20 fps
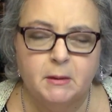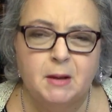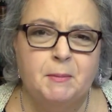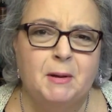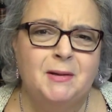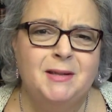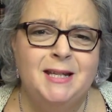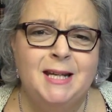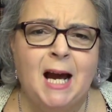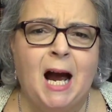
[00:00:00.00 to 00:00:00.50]

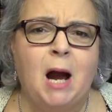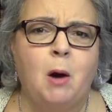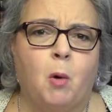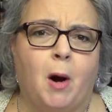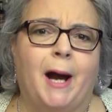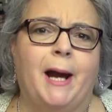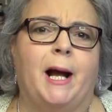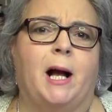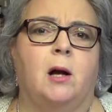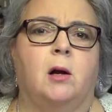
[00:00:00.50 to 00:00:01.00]
about
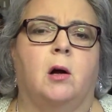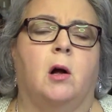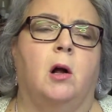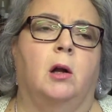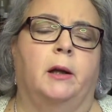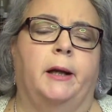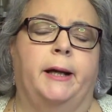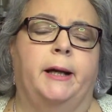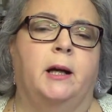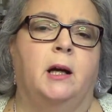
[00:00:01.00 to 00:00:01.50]
DIY
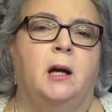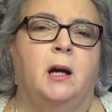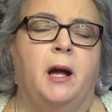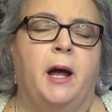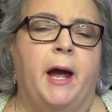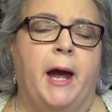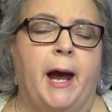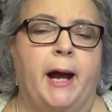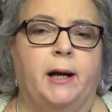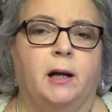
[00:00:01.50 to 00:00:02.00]
alcohol ink,
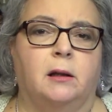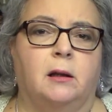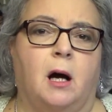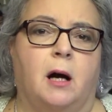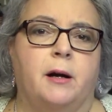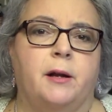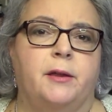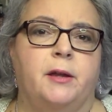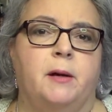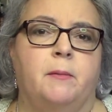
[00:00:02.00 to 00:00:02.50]
and a
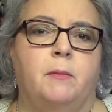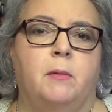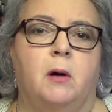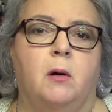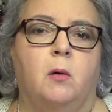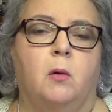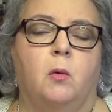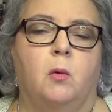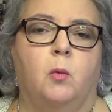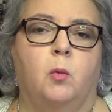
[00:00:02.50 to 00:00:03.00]
lot of them
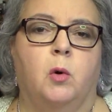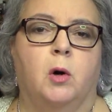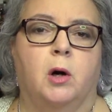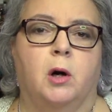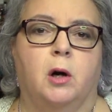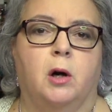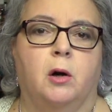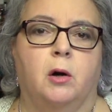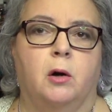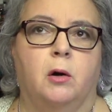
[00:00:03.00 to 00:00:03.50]

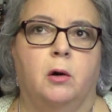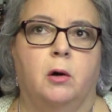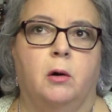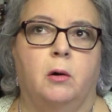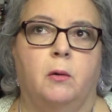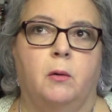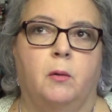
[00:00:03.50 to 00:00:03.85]
were